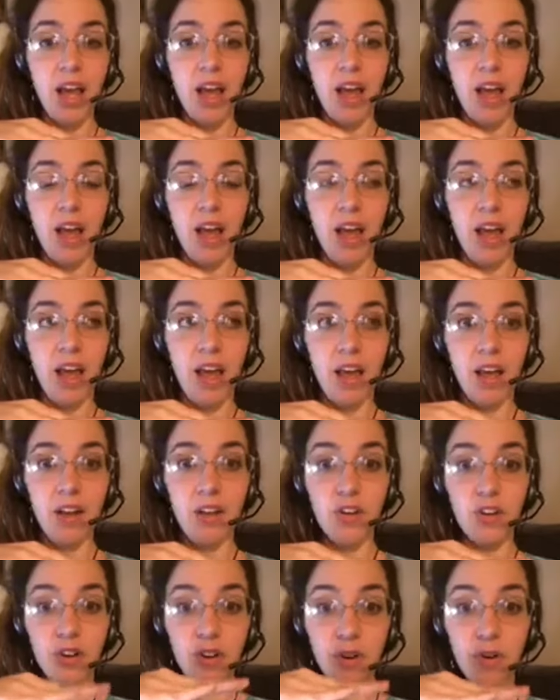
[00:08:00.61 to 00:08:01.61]
and
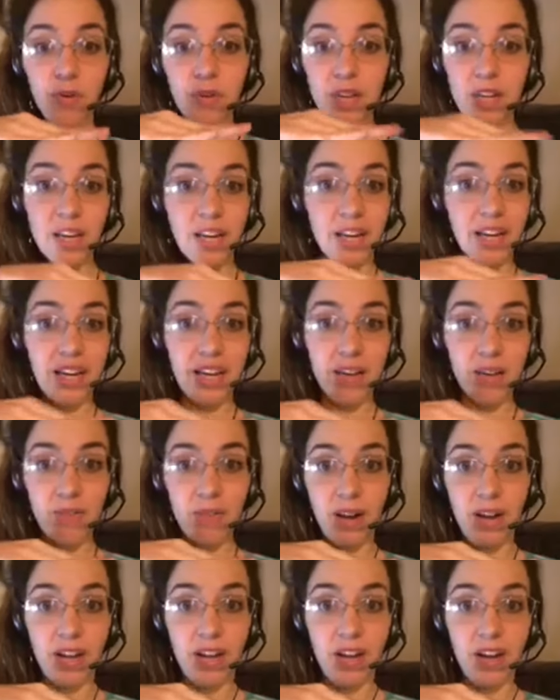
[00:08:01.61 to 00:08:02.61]
you're only going to hit
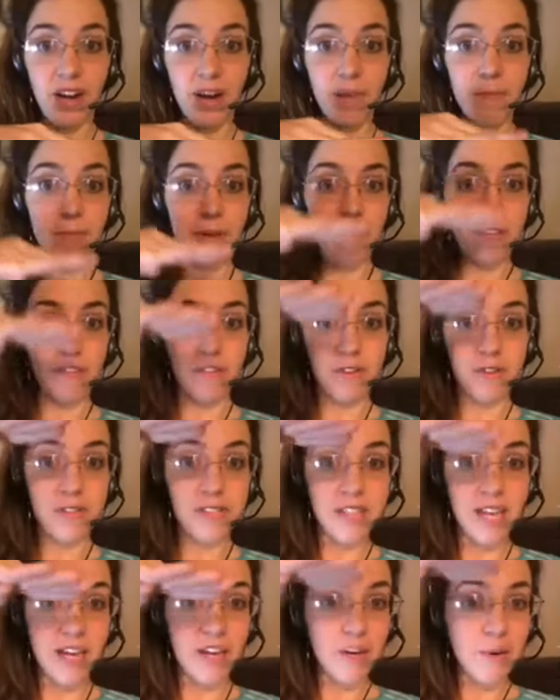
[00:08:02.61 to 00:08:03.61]
right here. But if you
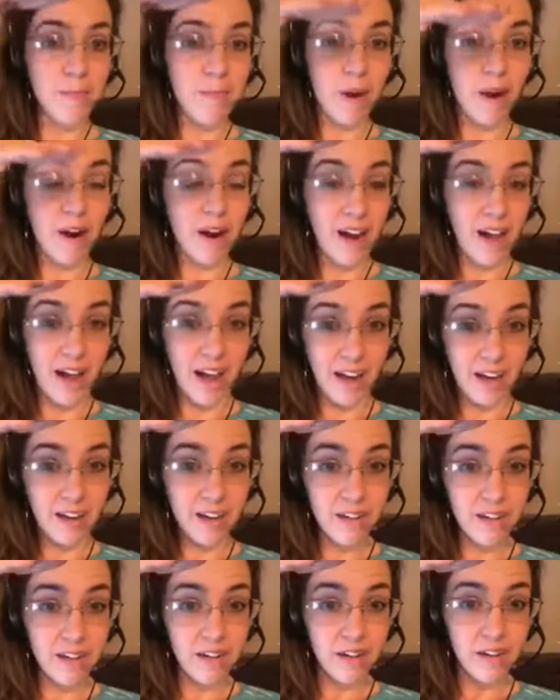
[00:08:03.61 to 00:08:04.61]
set your bar
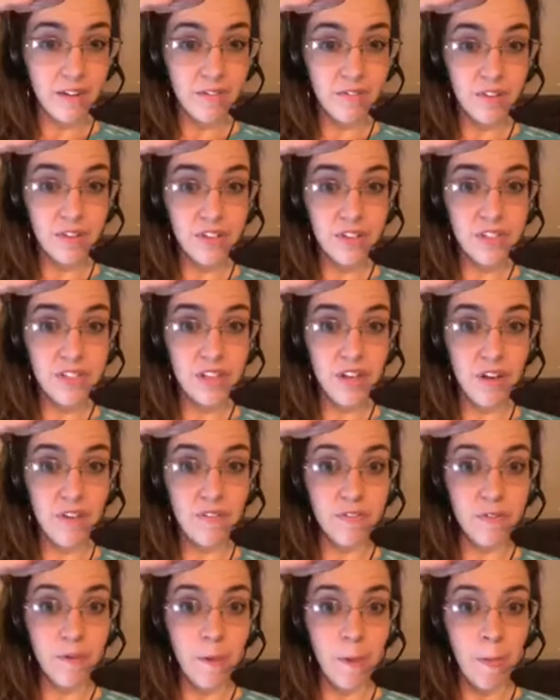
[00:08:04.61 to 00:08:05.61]
higher for
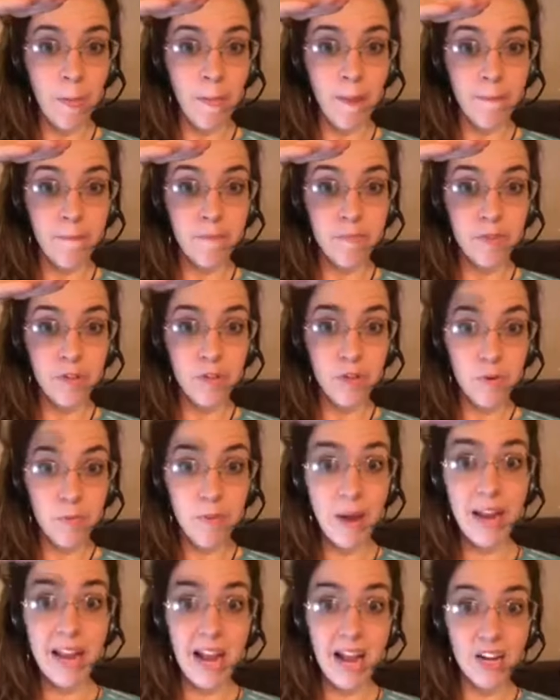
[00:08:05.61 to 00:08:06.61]
yourself, you
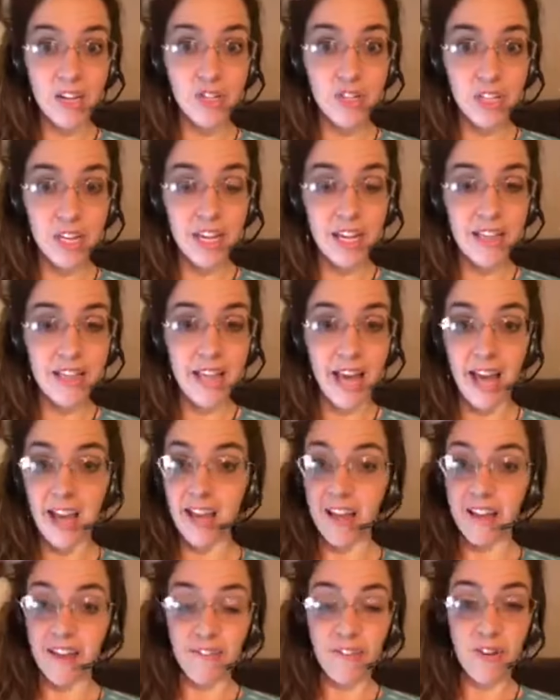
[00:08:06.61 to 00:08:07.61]
might actually hit that.
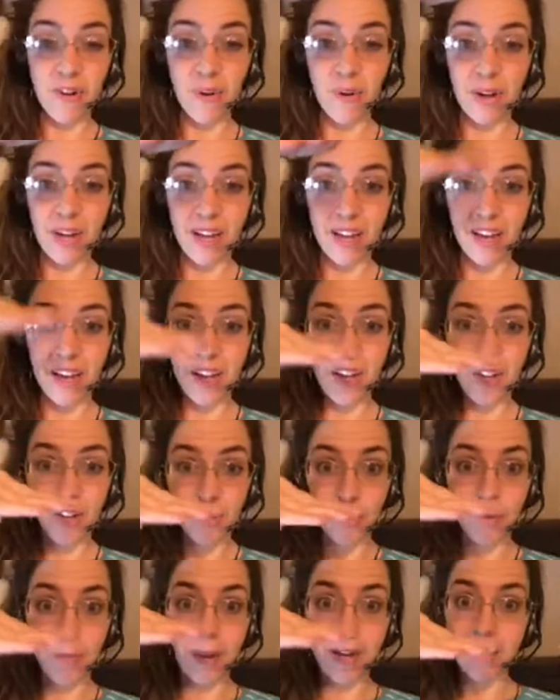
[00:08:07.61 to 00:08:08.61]
If you don't hit it,
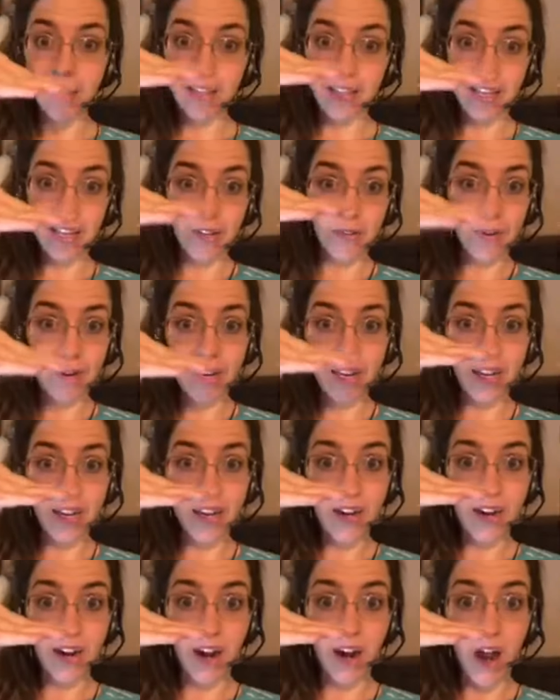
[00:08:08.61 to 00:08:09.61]
you might land right
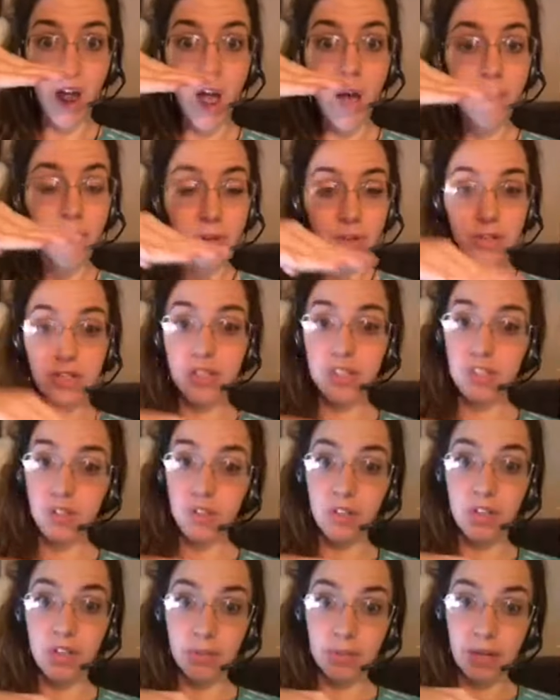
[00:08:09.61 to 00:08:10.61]
here, but you're still
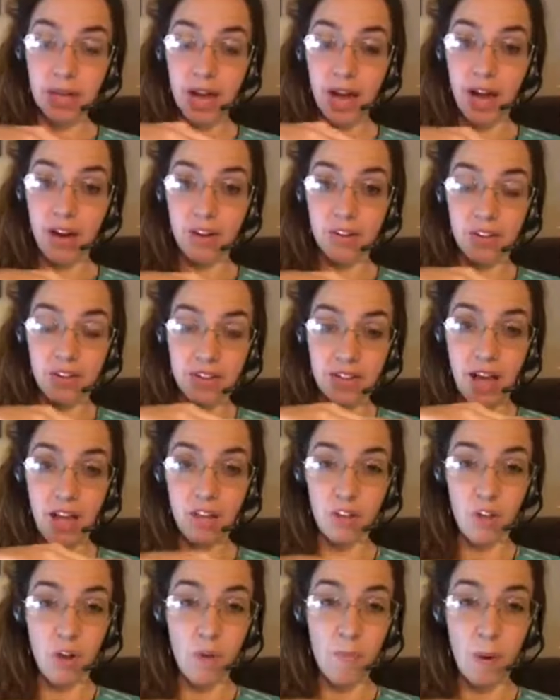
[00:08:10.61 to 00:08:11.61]
going to be higher than that
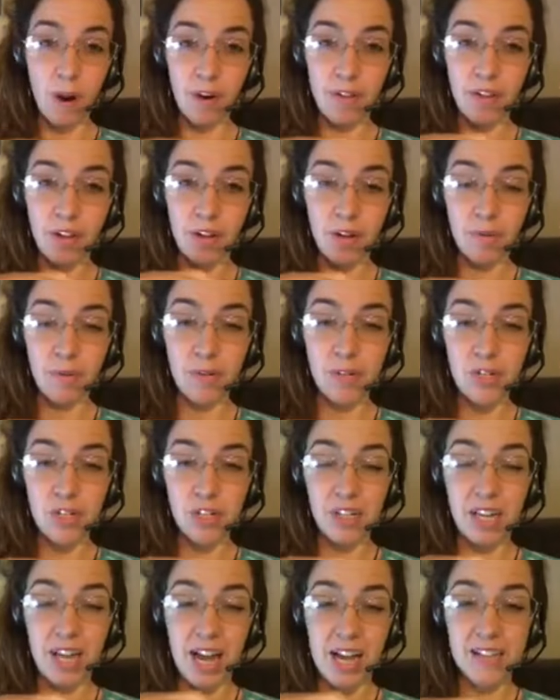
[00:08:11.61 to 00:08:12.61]
low bar that you
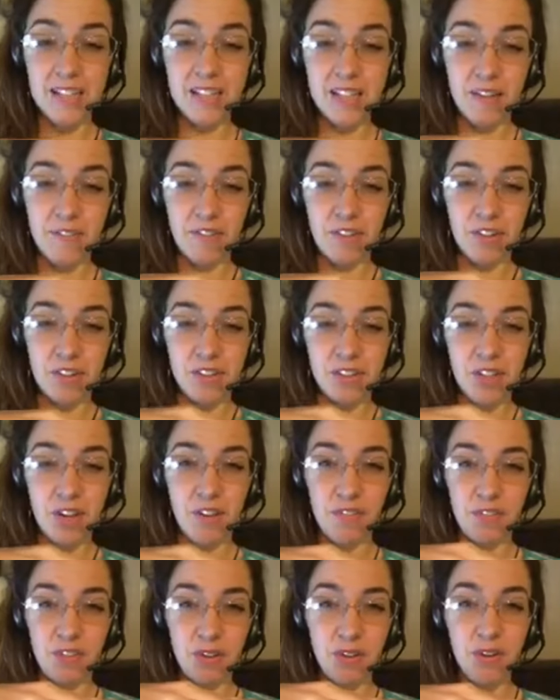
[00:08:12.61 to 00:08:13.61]
originally had set for
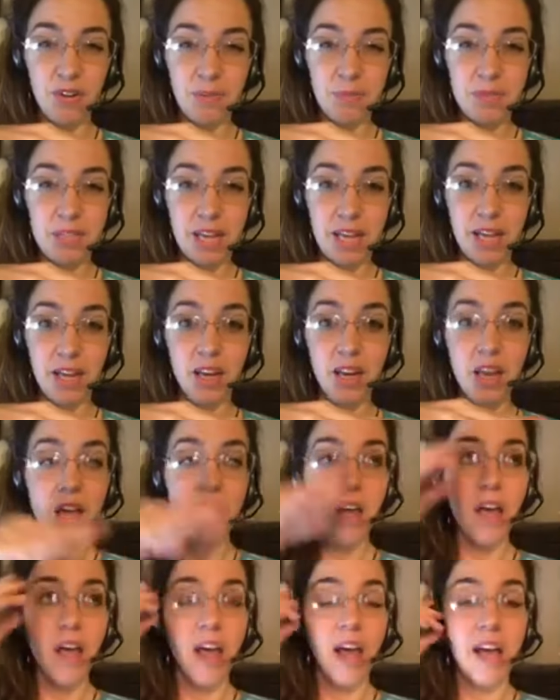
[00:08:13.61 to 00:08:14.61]
yourself. You know what I'm saying?
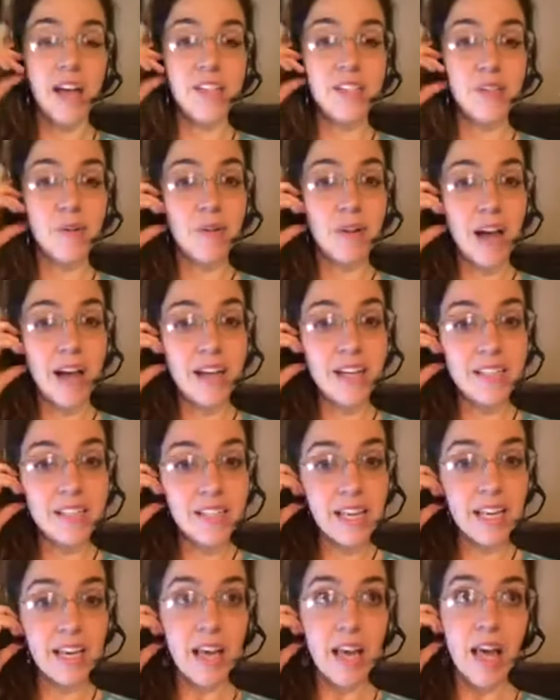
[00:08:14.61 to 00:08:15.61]
And so guys,
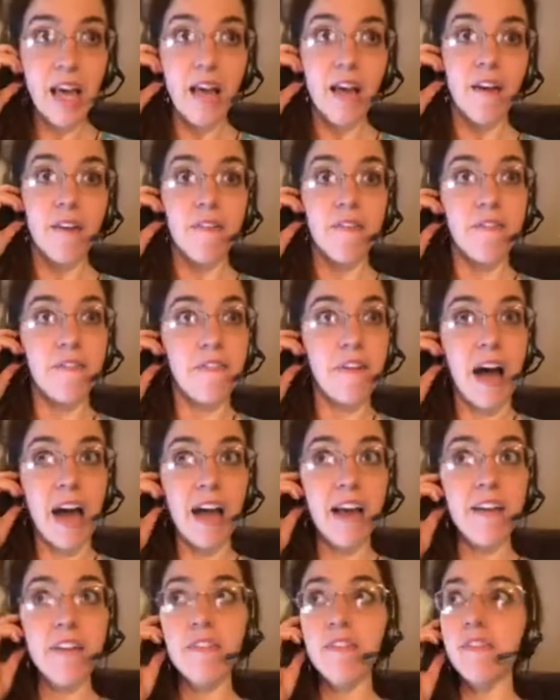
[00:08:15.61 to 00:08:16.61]
like
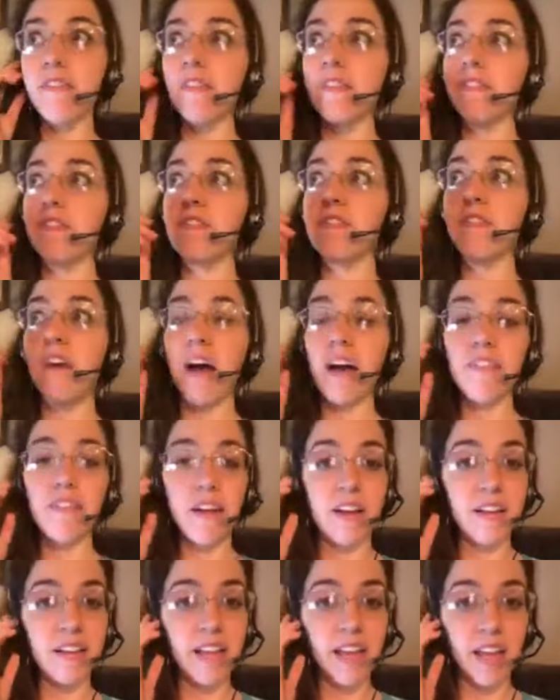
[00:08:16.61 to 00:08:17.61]
five
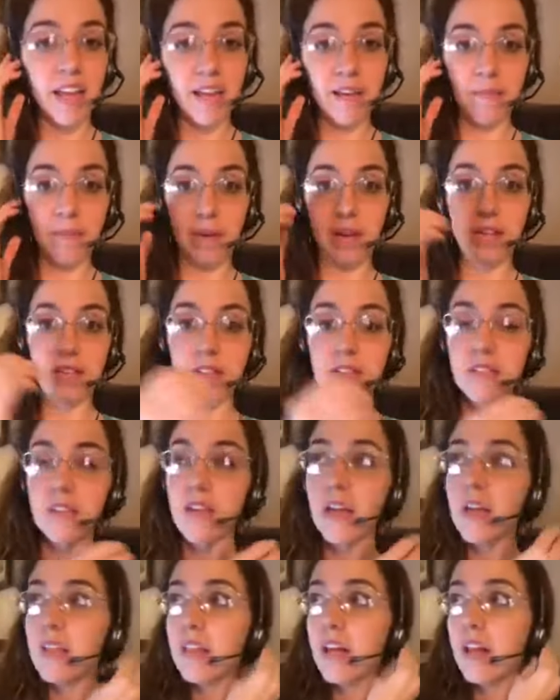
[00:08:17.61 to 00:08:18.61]
out of the 8 months
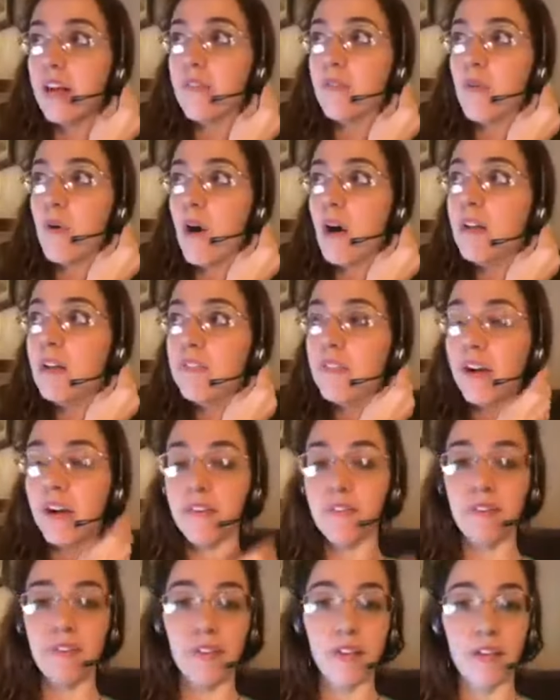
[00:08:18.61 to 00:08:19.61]
that I've qualified
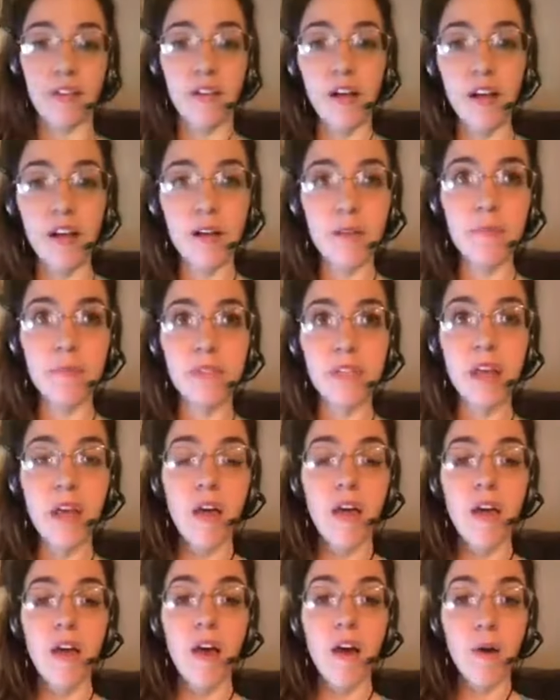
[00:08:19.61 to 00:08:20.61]
for the clubs,
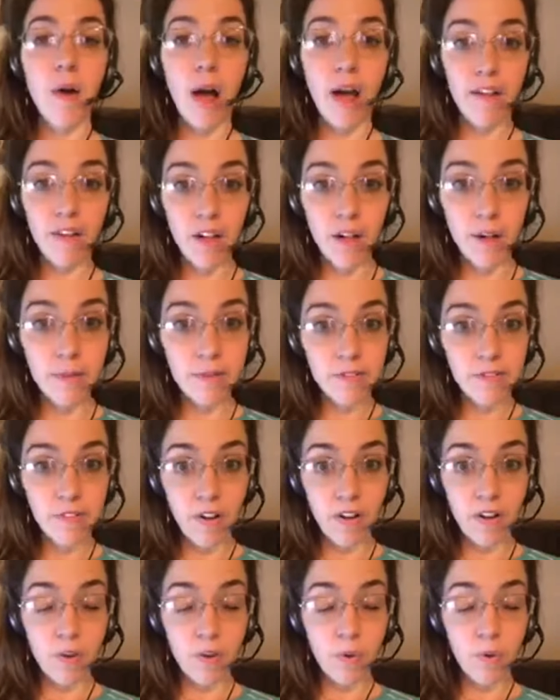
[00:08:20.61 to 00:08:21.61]
I
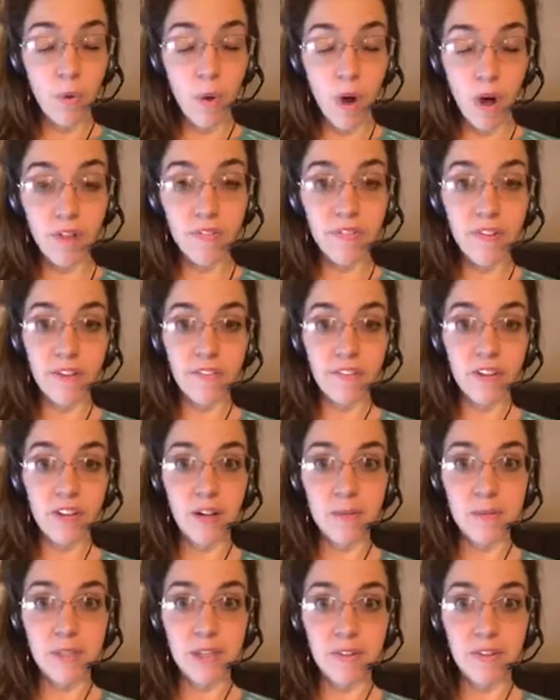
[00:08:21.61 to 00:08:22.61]
qualified for
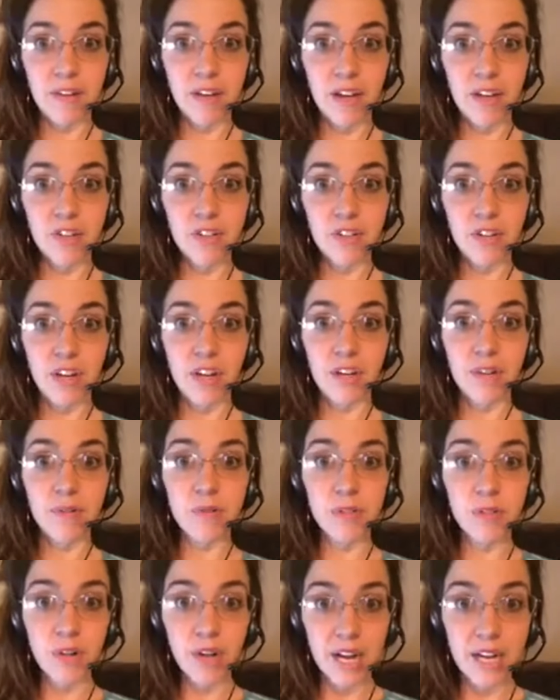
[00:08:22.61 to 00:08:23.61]
Club 700. It
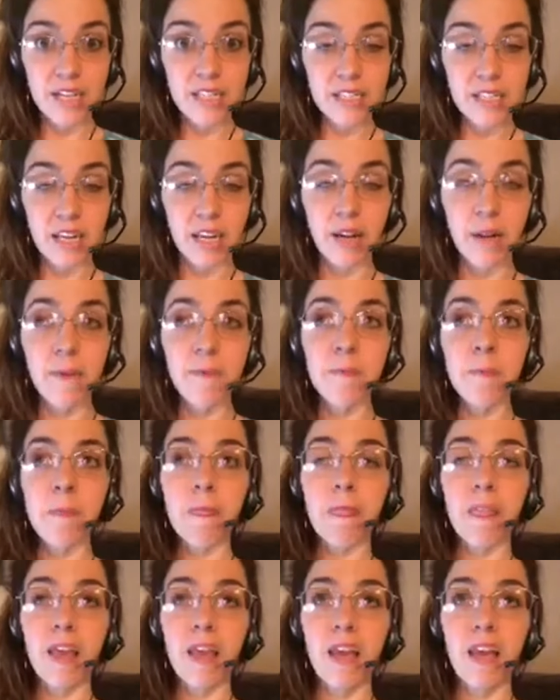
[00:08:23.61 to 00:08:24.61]
was crazy.
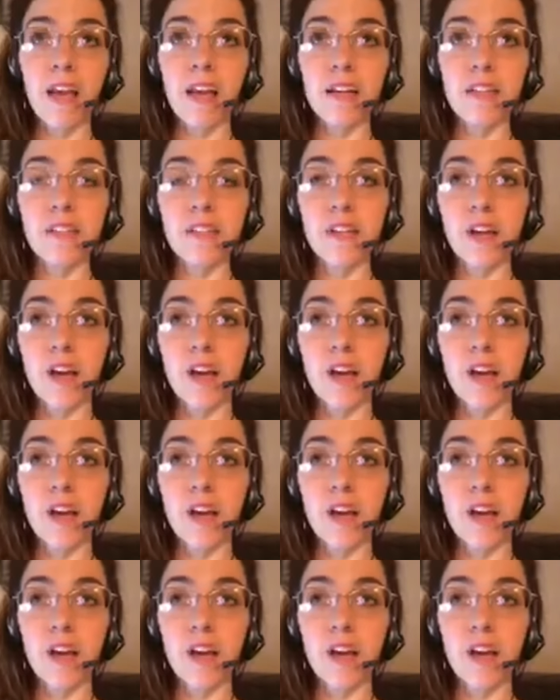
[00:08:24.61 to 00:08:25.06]
And